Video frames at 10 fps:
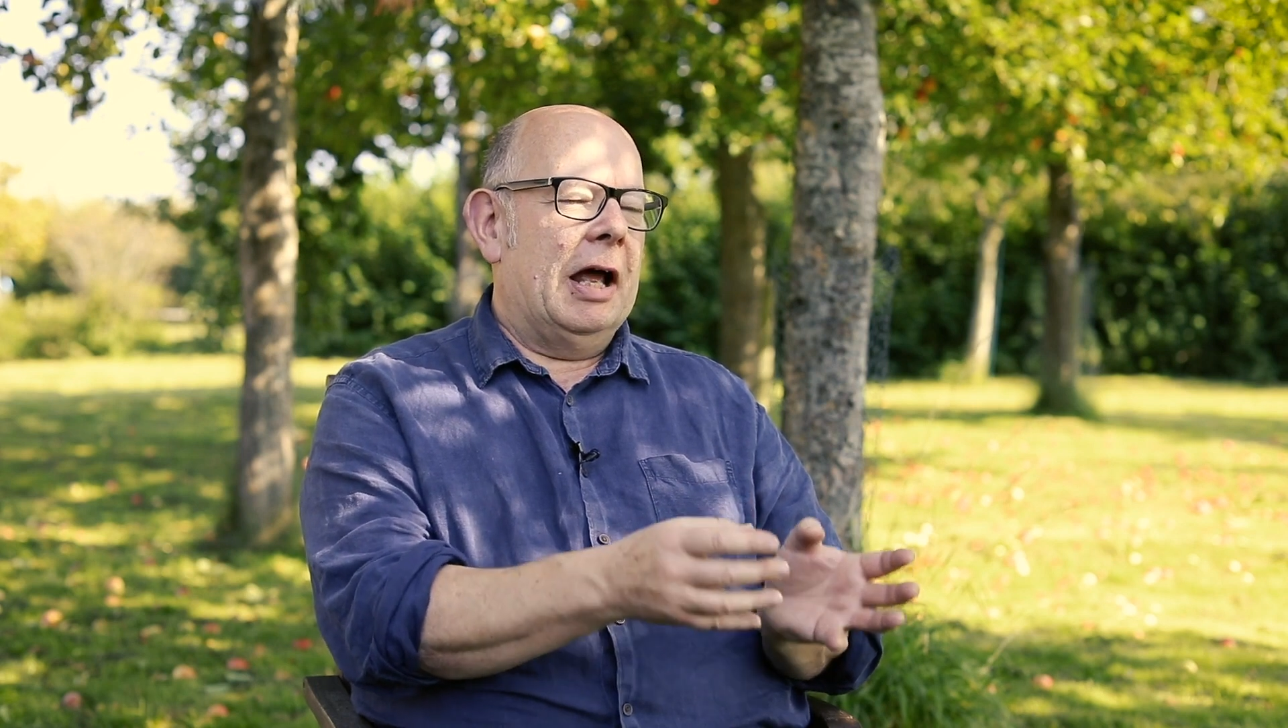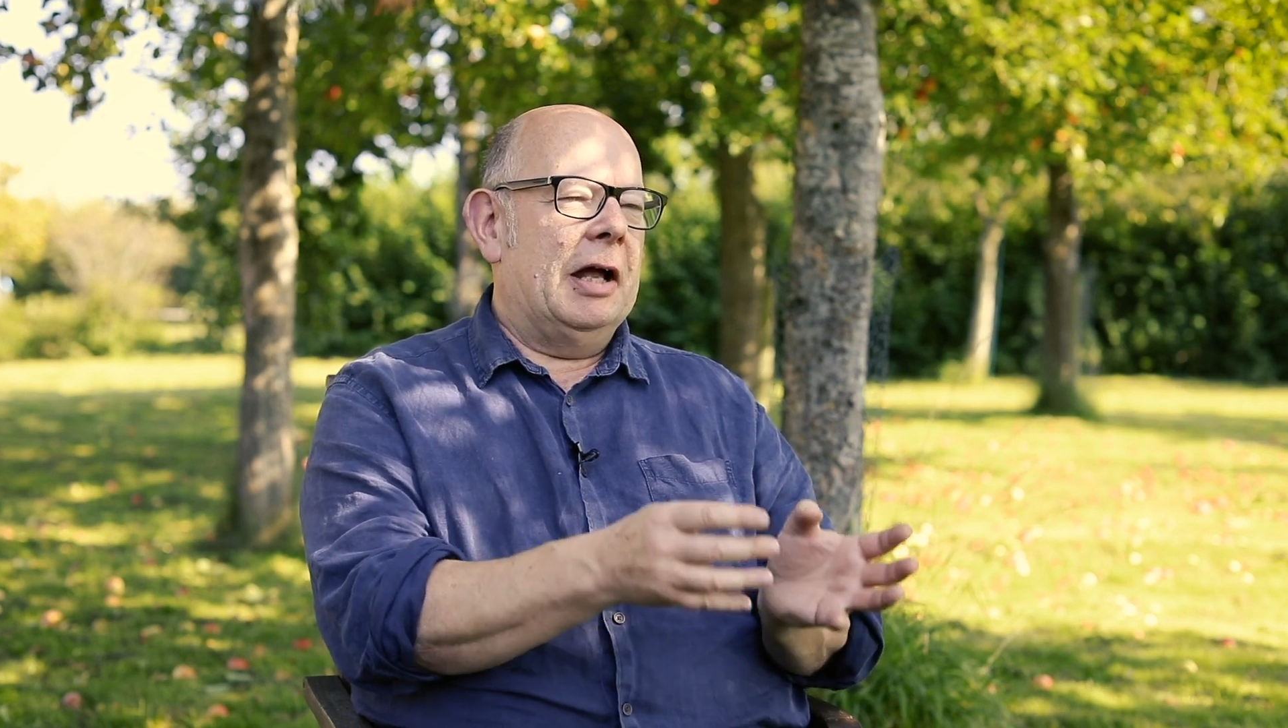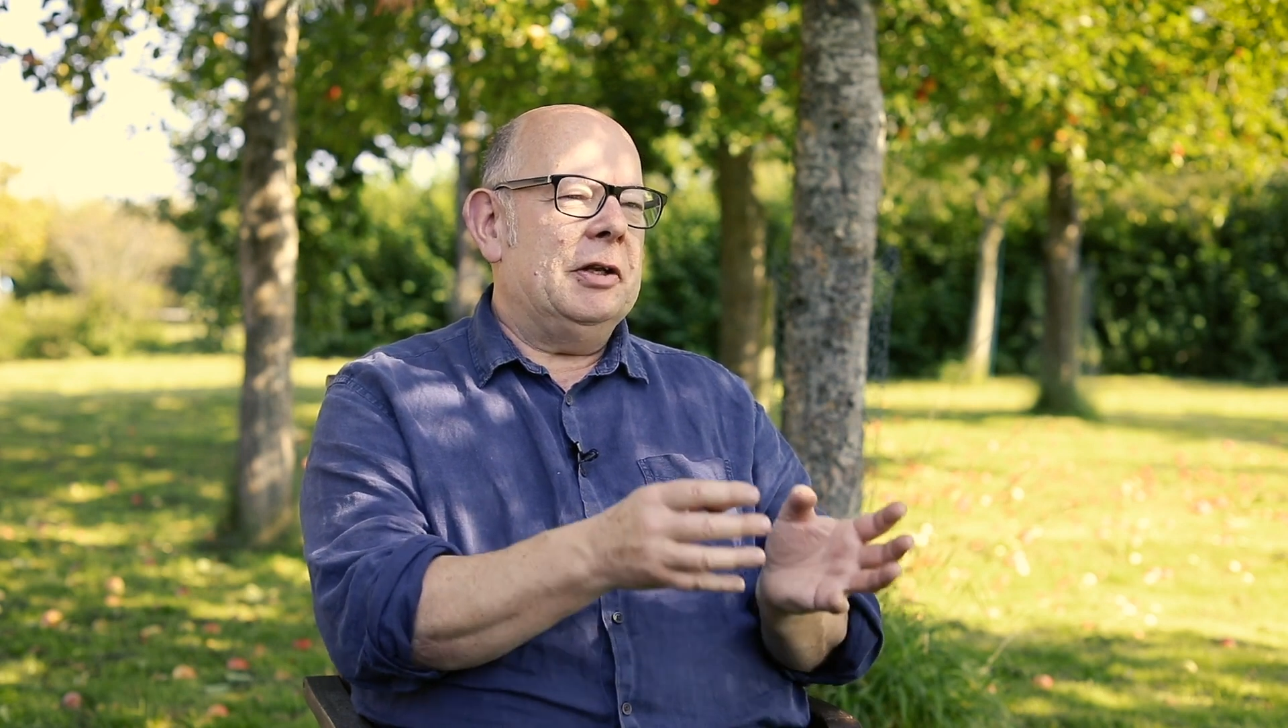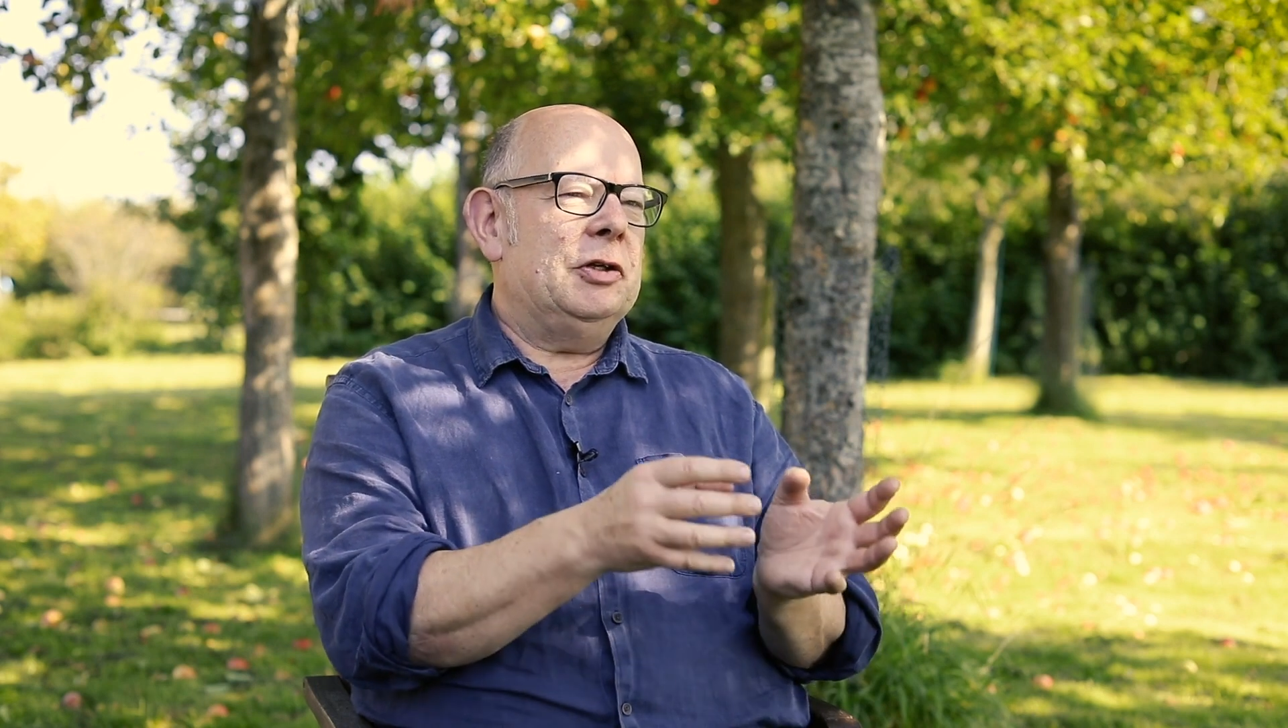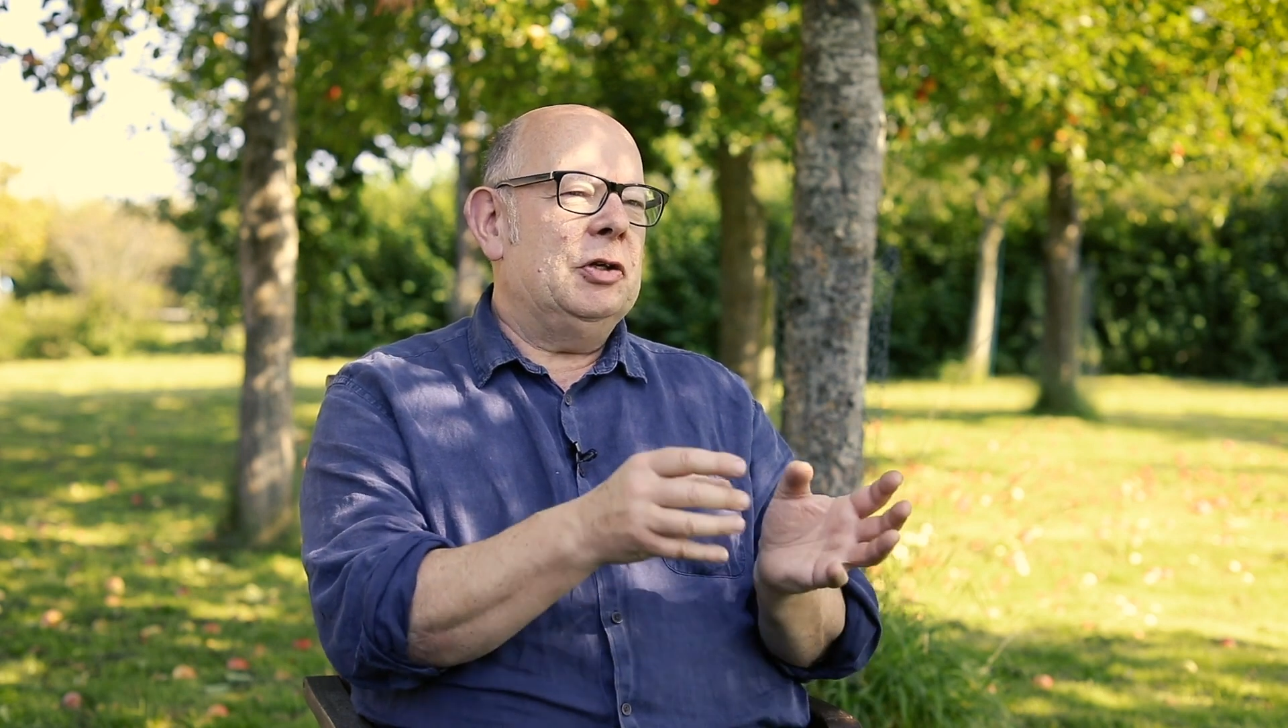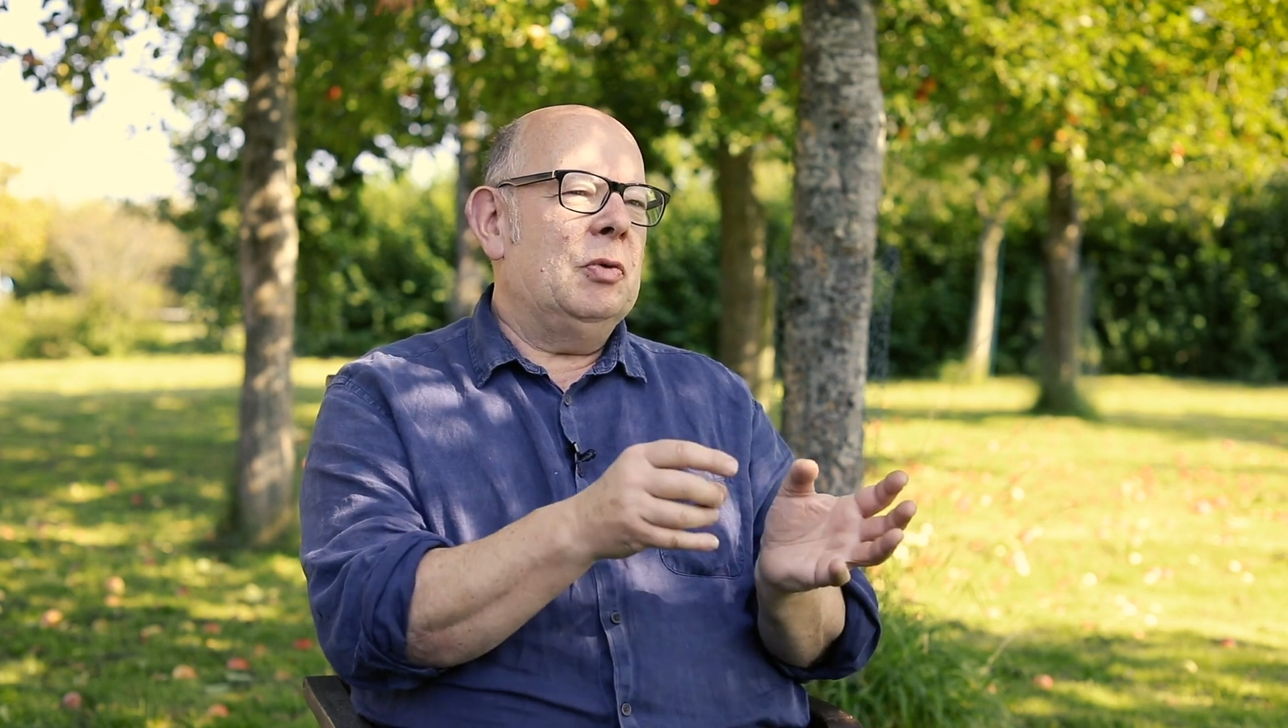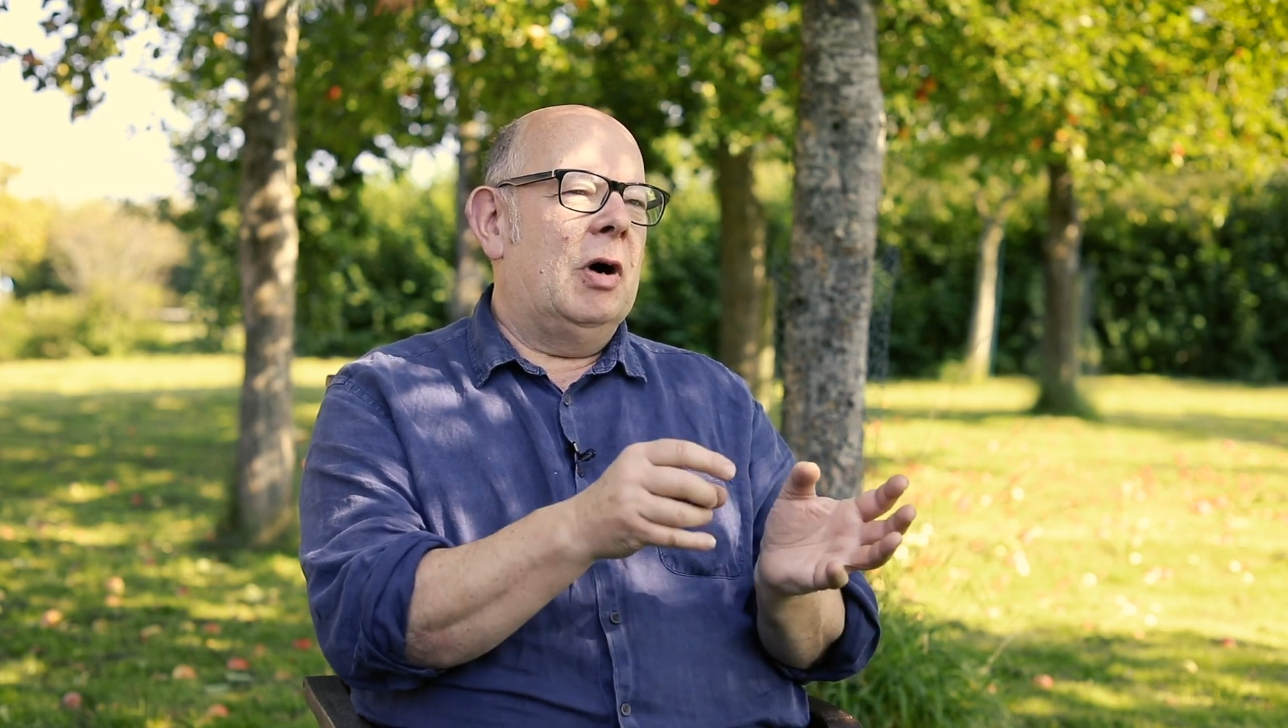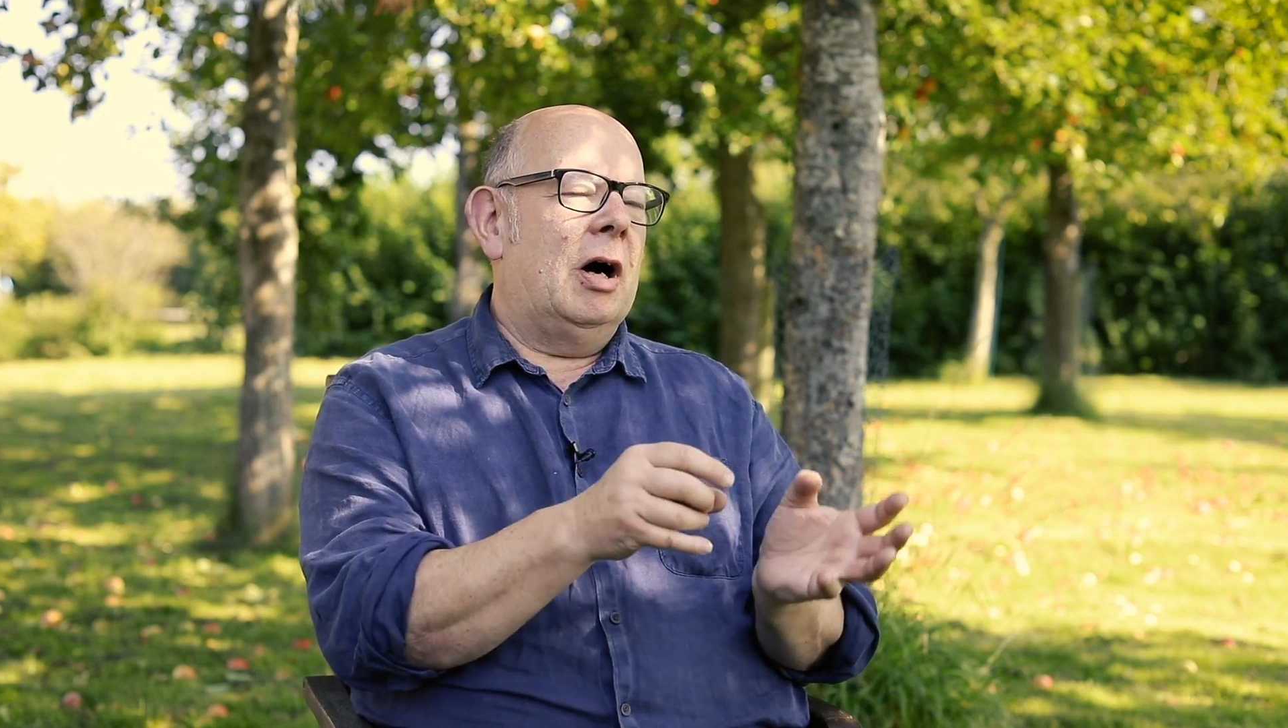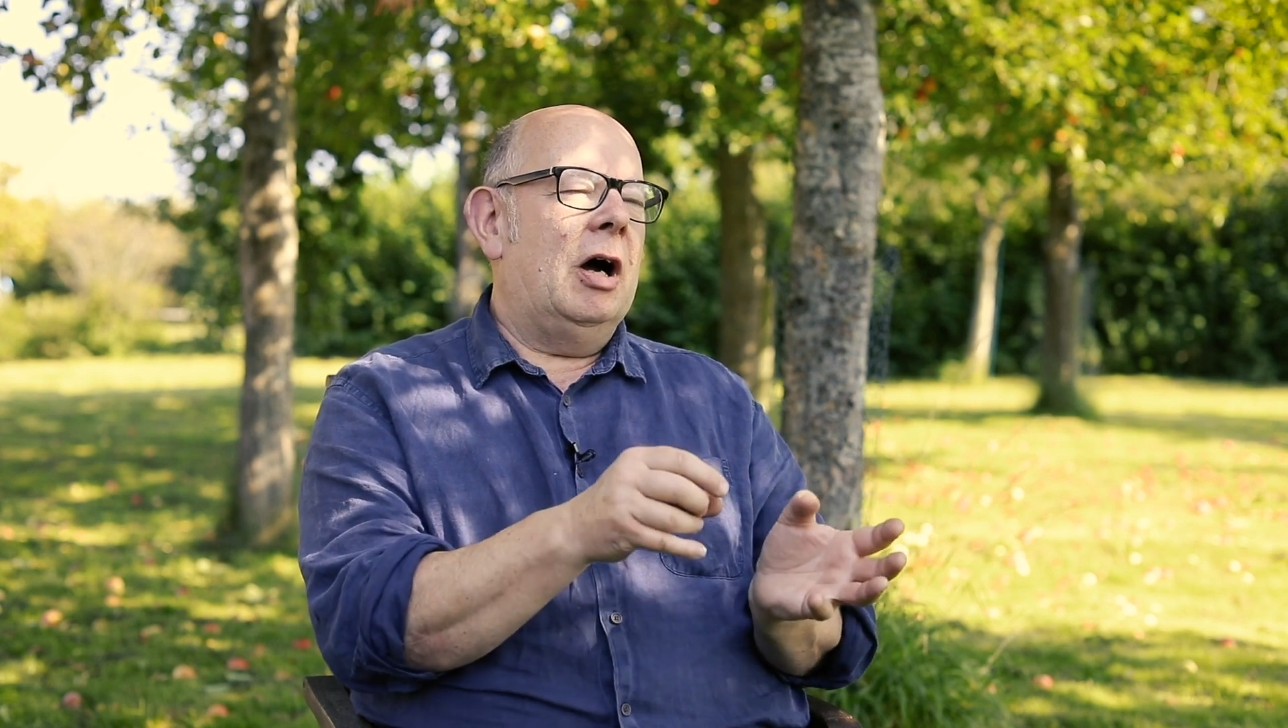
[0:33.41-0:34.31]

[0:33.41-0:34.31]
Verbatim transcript: and you are